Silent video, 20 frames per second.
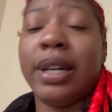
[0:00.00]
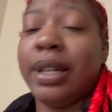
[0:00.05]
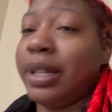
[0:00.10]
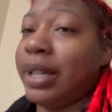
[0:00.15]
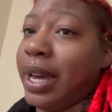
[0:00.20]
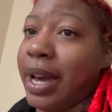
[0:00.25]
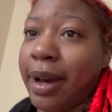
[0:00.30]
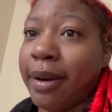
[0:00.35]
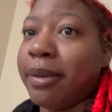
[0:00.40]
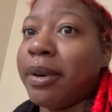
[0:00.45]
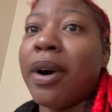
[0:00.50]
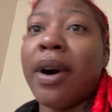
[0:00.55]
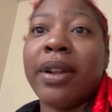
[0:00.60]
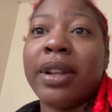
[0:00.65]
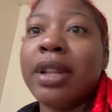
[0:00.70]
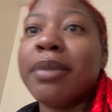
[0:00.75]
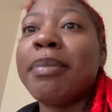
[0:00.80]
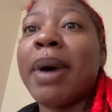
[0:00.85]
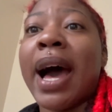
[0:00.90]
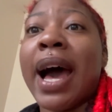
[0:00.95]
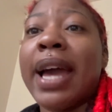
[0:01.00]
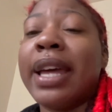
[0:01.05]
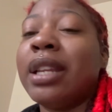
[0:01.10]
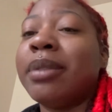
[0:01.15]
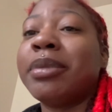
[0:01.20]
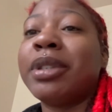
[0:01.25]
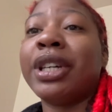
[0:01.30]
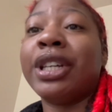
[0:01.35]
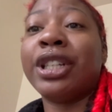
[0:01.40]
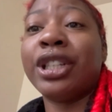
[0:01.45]
yeah, all of my
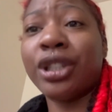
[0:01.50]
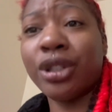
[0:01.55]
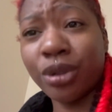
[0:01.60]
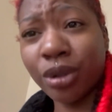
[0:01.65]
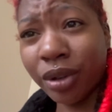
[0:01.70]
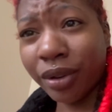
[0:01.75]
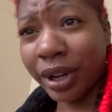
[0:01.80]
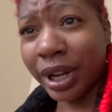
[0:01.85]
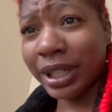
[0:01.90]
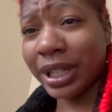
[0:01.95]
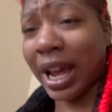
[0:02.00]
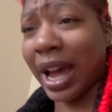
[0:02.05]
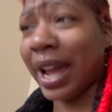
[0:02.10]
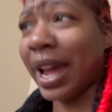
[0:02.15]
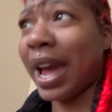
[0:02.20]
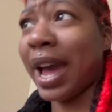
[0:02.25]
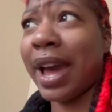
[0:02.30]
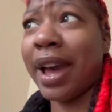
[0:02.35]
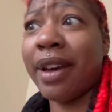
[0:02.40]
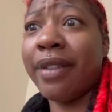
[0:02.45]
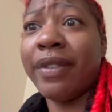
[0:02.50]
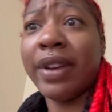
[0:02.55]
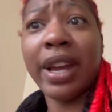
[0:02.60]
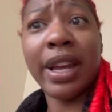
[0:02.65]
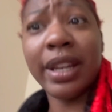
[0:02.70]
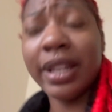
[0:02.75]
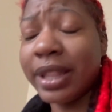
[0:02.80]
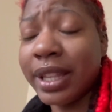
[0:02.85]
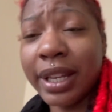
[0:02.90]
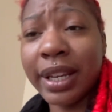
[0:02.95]
items are in storage. I have
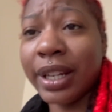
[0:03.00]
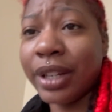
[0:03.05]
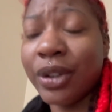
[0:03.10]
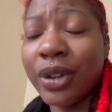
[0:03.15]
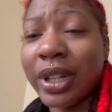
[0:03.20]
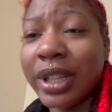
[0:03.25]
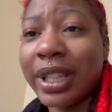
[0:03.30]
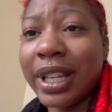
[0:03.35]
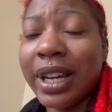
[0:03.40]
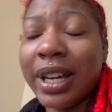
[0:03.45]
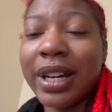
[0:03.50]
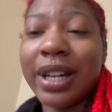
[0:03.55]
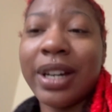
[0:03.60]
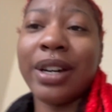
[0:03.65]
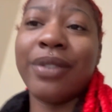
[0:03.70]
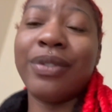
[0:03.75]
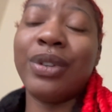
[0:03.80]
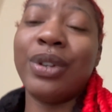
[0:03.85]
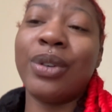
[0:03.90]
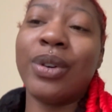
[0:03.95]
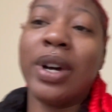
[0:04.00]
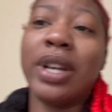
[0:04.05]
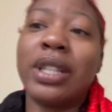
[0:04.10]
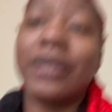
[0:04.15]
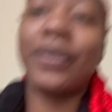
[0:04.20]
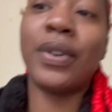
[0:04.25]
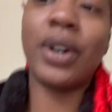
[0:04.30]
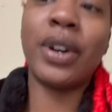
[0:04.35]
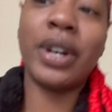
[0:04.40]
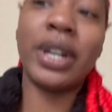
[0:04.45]
anything that you could think of, you know, as
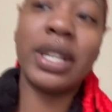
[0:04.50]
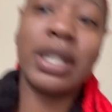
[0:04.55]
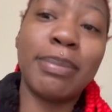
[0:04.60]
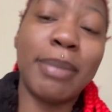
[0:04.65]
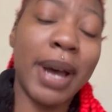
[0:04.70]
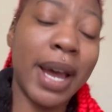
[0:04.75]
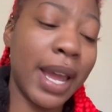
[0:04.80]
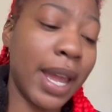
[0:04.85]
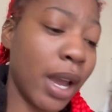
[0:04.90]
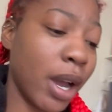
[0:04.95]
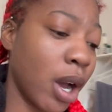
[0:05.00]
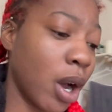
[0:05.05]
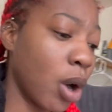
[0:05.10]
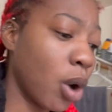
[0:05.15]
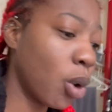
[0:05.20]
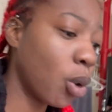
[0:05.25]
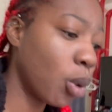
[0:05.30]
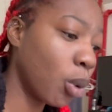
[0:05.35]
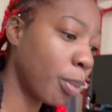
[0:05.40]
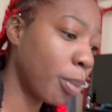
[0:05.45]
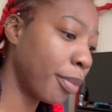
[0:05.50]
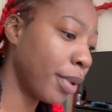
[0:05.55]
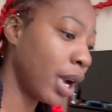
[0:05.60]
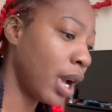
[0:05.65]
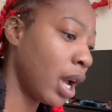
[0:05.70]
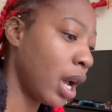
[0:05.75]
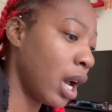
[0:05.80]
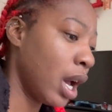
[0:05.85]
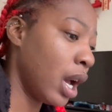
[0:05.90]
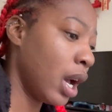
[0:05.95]
far as my home
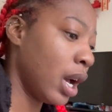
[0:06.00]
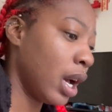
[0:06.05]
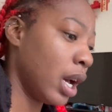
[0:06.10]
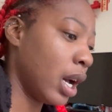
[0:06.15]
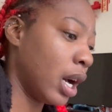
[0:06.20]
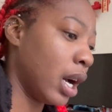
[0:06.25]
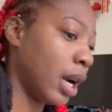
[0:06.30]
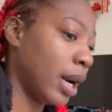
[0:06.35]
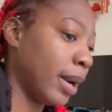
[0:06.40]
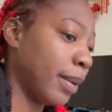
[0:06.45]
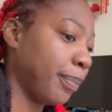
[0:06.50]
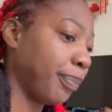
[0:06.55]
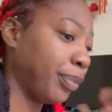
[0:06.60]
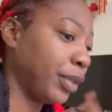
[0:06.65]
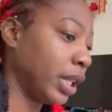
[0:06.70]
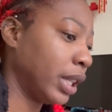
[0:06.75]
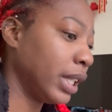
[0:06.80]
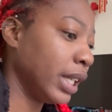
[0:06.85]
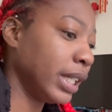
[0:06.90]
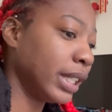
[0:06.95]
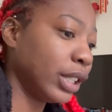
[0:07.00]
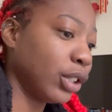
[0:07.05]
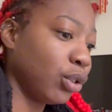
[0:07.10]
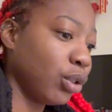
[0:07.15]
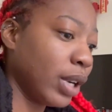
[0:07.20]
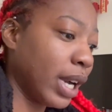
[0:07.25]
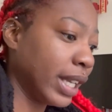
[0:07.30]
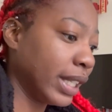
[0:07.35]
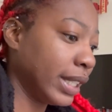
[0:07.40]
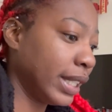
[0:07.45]
um, the things that
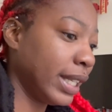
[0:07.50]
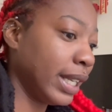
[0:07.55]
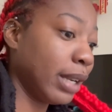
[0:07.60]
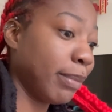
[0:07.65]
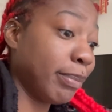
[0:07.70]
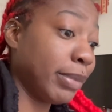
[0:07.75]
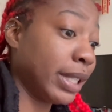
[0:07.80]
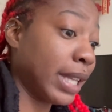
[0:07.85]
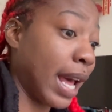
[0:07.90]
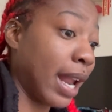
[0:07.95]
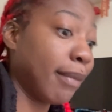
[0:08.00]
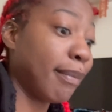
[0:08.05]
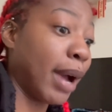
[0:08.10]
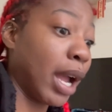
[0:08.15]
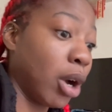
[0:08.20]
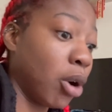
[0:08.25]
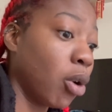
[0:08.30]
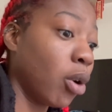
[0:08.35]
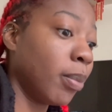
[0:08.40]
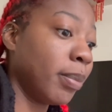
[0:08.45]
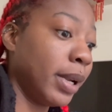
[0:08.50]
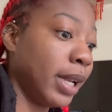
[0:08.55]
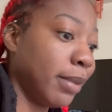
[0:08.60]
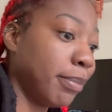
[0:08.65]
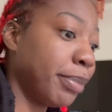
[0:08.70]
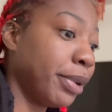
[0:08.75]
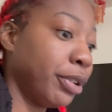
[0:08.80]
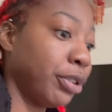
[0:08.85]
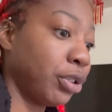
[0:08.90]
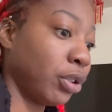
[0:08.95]
you guys seen inside of my home
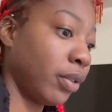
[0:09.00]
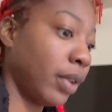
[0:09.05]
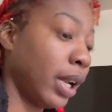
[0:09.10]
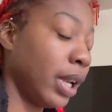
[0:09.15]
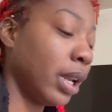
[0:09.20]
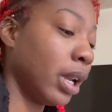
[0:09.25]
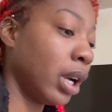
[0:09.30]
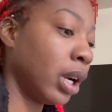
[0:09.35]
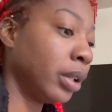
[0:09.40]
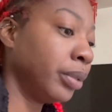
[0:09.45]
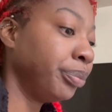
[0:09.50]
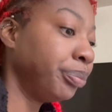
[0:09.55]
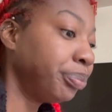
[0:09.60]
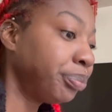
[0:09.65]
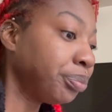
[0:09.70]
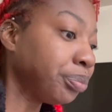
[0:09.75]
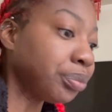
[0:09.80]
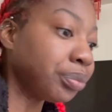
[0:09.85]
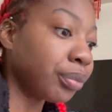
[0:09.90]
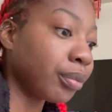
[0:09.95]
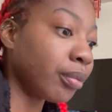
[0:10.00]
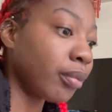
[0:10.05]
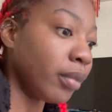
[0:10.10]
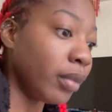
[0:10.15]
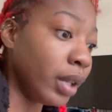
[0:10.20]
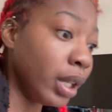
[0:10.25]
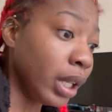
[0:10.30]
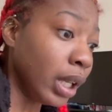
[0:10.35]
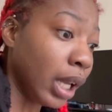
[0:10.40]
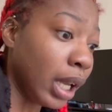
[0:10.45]
in Pennsylvania.
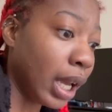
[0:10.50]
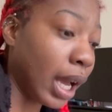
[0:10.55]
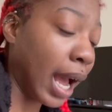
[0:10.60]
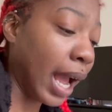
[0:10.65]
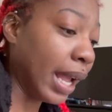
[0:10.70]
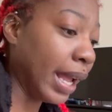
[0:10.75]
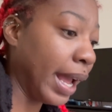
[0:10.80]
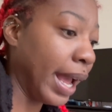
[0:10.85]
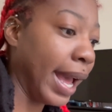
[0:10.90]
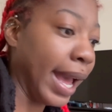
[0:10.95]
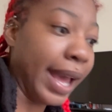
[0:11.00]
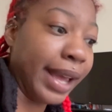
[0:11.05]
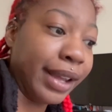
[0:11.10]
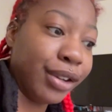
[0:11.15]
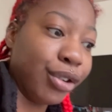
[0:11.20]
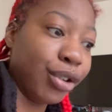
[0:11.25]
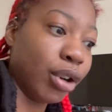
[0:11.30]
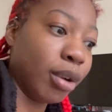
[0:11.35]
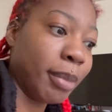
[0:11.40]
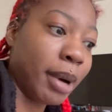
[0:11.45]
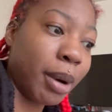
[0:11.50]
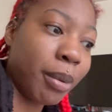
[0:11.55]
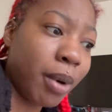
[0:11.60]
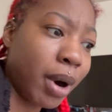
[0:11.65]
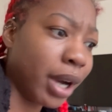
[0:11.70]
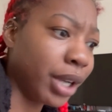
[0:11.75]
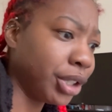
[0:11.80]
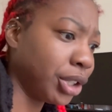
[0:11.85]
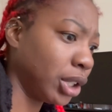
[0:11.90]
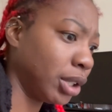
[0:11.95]
I had, you know, my
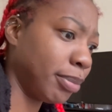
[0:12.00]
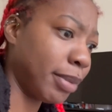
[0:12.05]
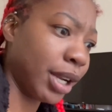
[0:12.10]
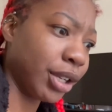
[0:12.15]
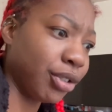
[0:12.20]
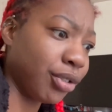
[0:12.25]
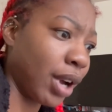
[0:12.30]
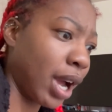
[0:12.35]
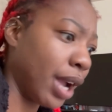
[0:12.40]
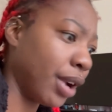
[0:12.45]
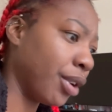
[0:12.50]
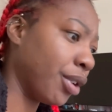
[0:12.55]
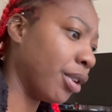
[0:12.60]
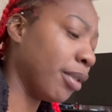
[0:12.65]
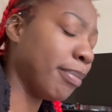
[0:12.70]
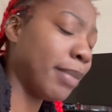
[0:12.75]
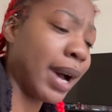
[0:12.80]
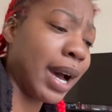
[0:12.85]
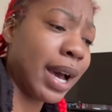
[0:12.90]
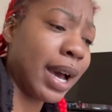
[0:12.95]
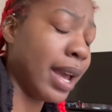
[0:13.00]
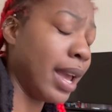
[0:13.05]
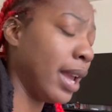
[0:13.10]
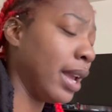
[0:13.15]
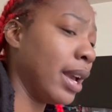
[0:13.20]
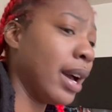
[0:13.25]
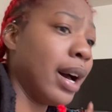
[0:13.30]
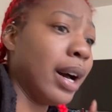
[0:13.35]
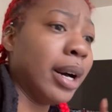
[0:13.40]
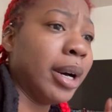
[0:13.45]
washer, my dryer,
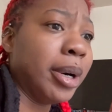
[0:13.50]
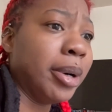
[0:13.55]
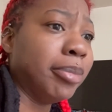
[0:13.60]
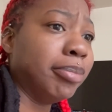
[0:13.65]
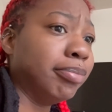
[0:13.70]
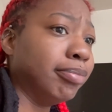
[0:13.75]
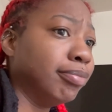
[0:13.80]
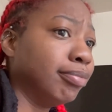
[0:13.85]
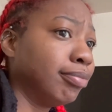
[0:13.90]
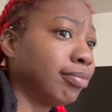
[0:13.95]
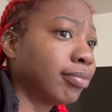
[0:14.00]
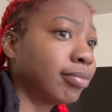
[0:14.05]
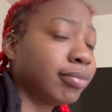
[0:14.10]
my, um,